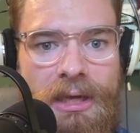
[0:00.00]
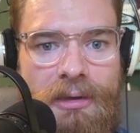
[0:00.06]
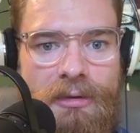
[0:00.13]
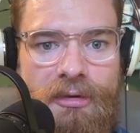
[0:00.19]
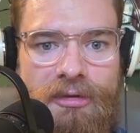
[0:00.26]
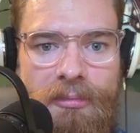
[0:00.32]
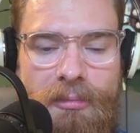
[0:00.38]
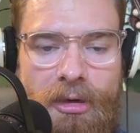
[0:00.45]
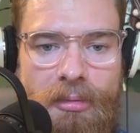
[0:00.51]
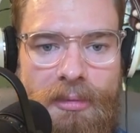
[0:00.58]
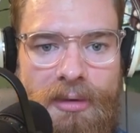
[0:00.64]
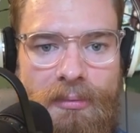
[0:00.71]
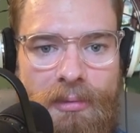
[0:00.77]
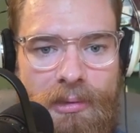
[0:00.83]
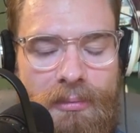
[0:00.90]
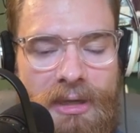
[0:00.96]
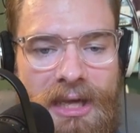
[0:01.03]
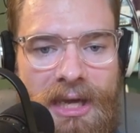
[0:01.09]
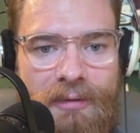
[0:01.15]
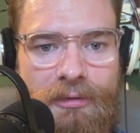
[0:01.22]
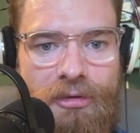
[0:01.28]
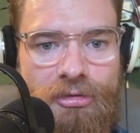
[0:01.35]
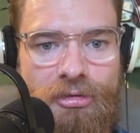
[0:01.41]
there's a moment when we
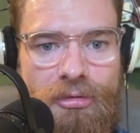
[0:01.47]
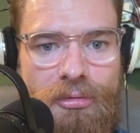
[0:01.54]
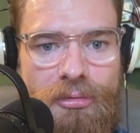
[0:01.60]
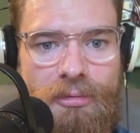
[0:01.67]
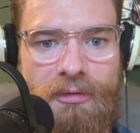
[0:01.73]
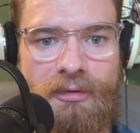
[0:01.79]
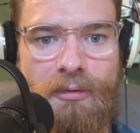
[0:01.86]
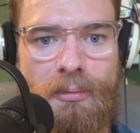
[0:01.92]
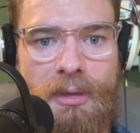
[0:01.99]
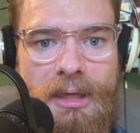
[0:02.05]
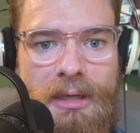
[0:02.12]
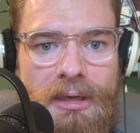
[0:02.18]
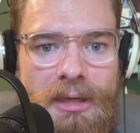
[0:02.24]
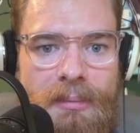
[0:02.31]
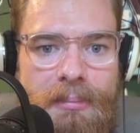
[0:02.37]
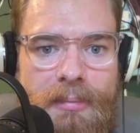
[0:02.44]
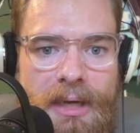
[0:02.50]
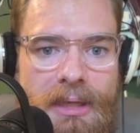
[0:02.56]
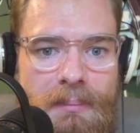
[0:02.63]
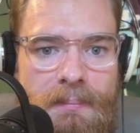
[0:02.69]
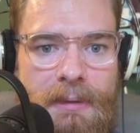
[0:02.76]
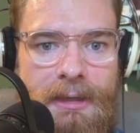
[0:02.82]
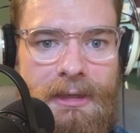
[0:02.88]
have to choose to win it
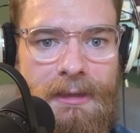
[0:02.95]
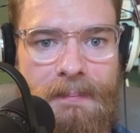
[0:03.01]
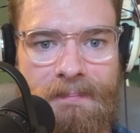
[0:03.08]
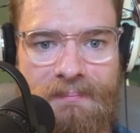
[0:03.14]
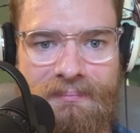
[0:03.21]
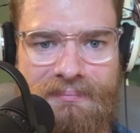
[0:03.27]
might be